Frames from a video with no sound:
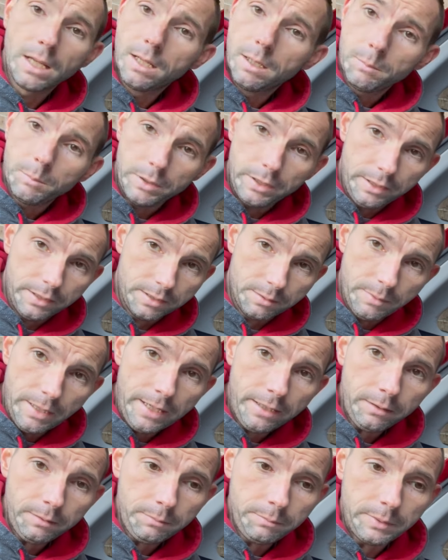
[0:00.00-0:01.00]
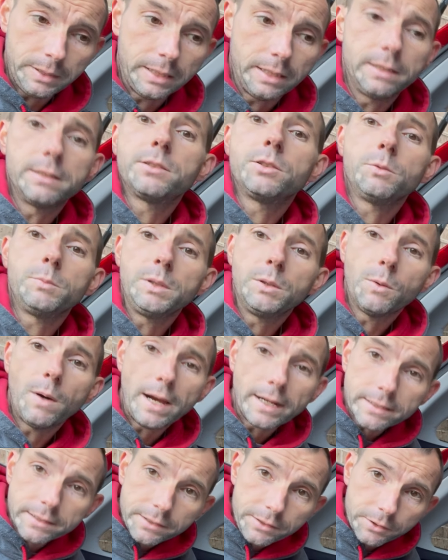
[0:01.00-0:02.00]
but it doesn't matter because you'll be
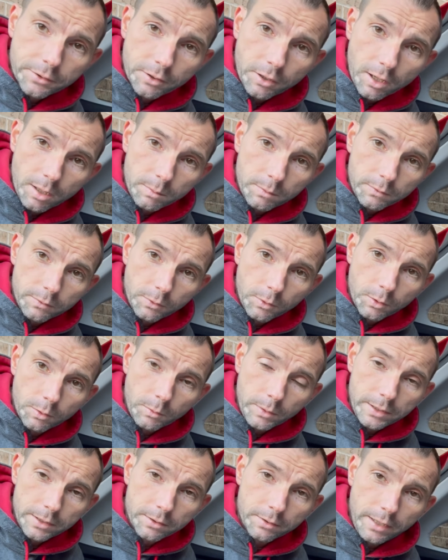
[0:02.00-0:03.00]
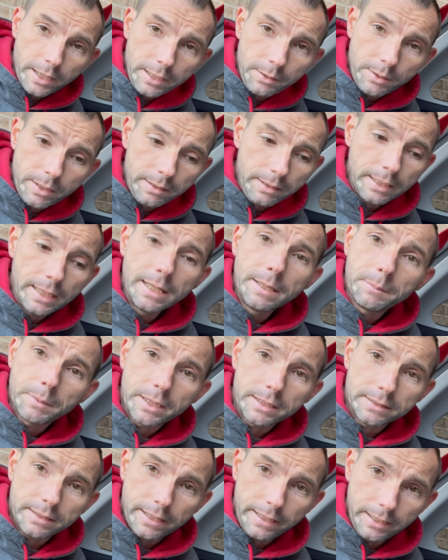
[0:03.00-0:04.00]
waxing your car before winter anyway,
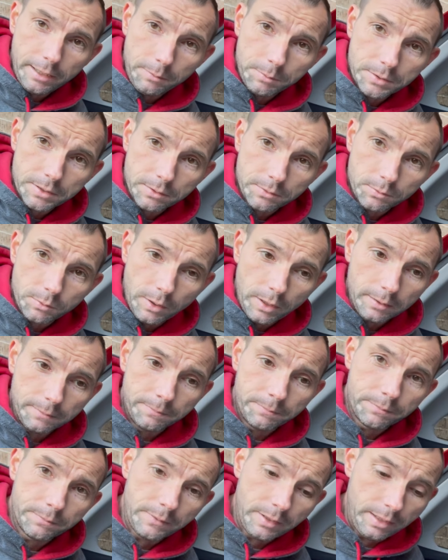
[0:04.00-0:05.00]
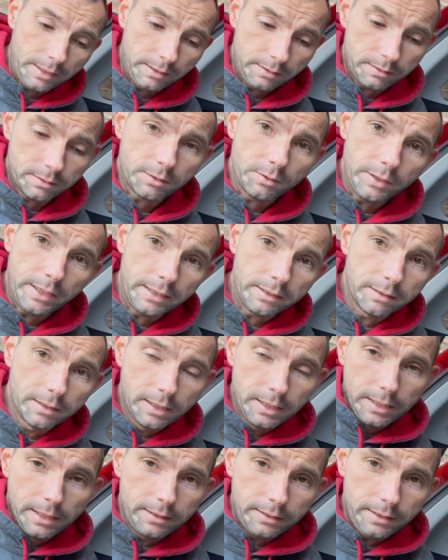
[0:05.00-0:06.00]
because that helps as well, and so that
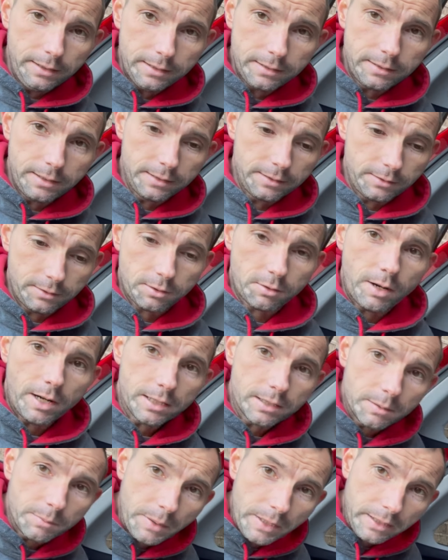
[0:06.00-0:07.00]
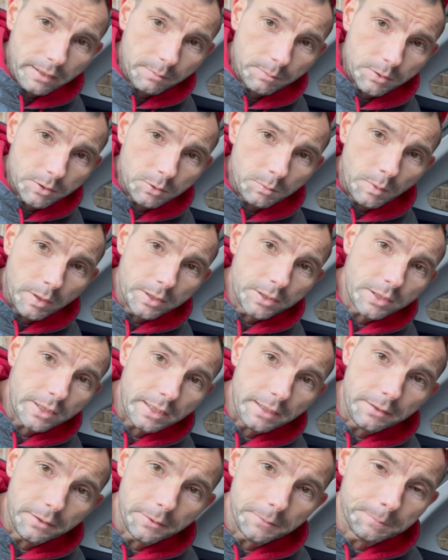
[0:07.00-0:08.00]
this doesn't scratch the paint up too much
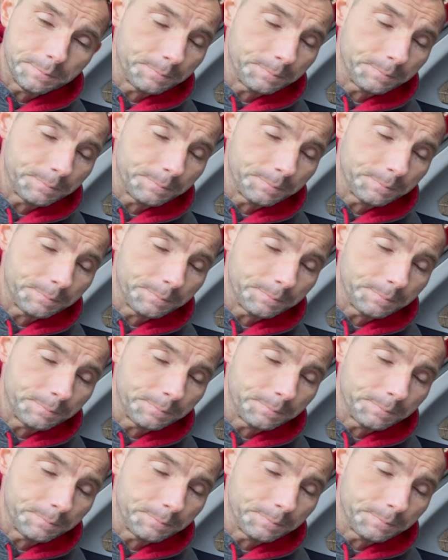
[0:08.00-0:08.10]
either.